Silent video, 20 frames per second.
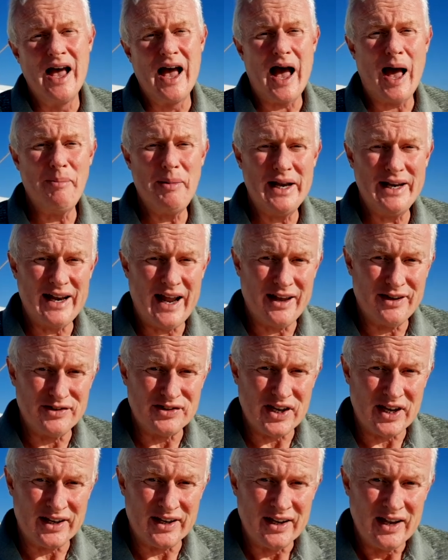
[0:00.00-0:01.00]
I'm
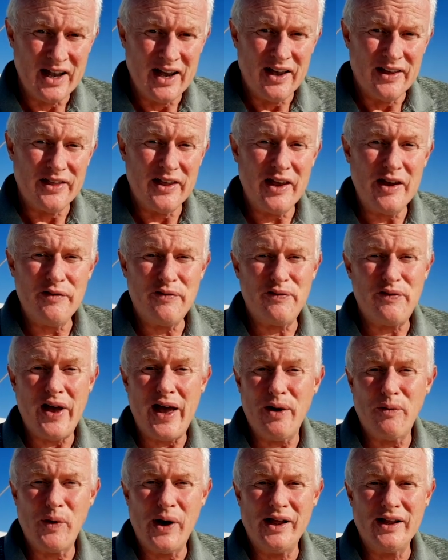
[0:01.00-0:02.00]
announcing the
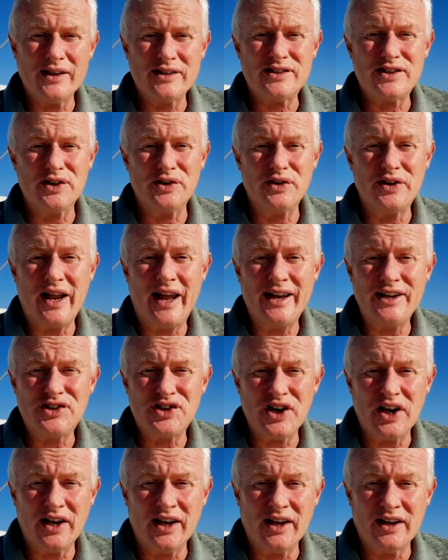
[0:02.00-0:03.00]
Farewell to
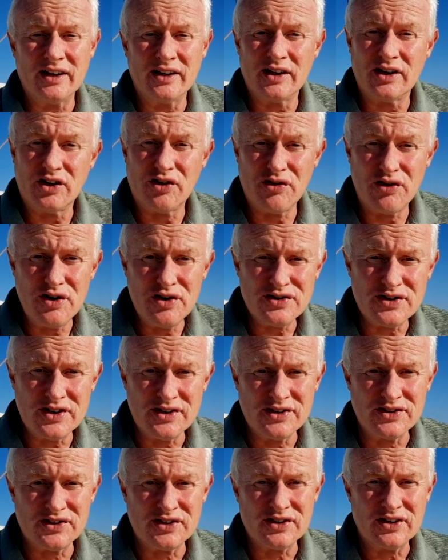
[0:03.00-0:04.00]
Nature
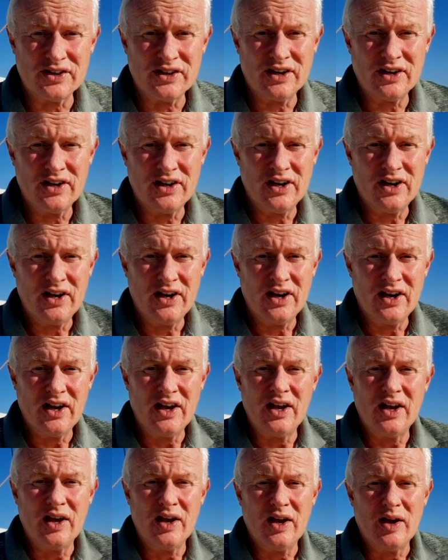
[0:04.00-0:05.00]
cruises.
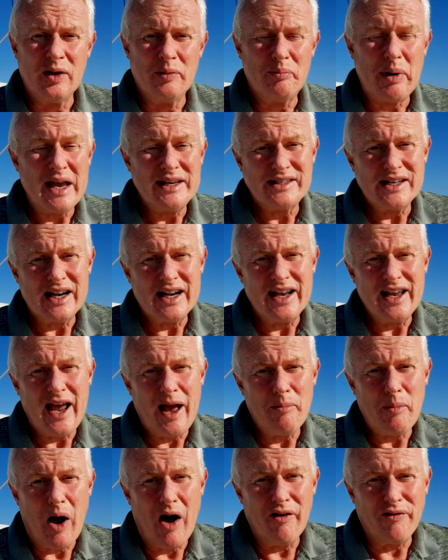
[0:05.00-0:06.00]
Basically,
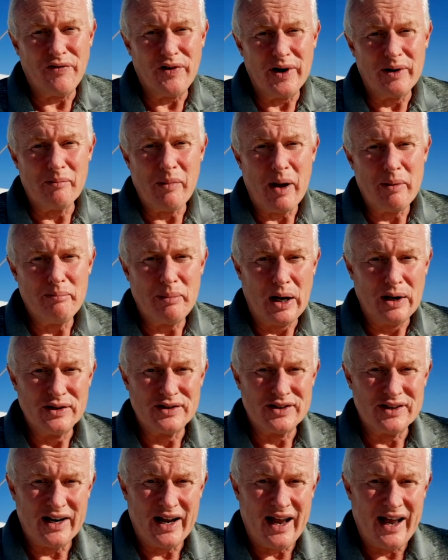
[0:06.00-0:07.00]
I'm offering my
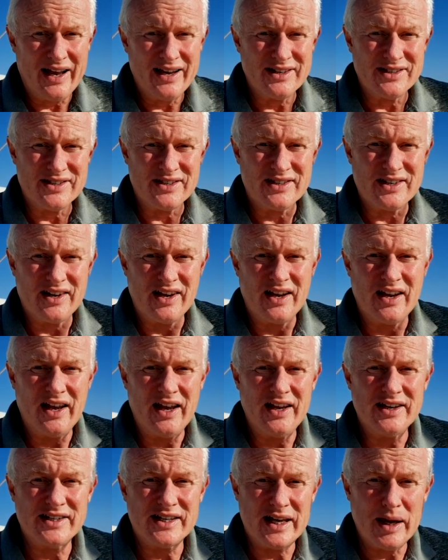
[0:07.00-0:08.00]
boat as
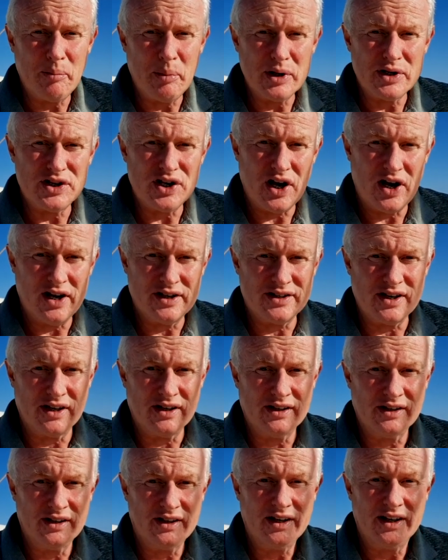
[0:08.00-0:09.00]
a skipper charter
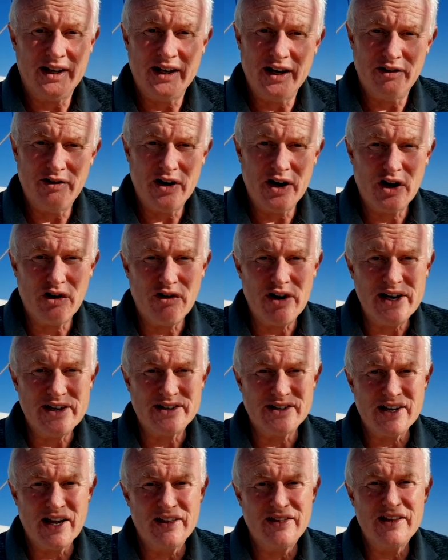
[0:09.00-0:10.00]
here in Greece
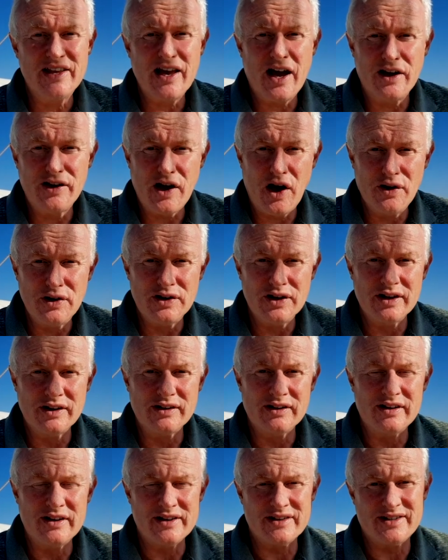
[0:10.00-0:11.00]
in the
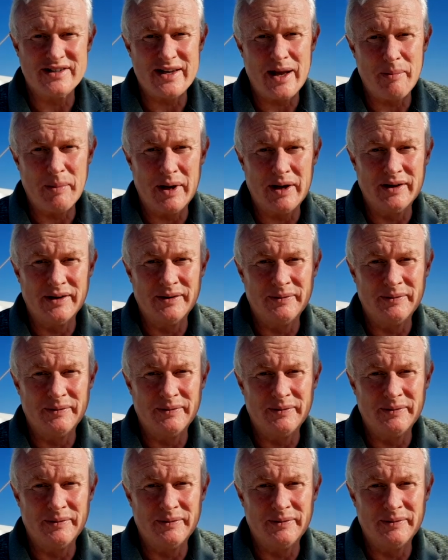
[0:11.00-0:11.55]
Ionian this summer.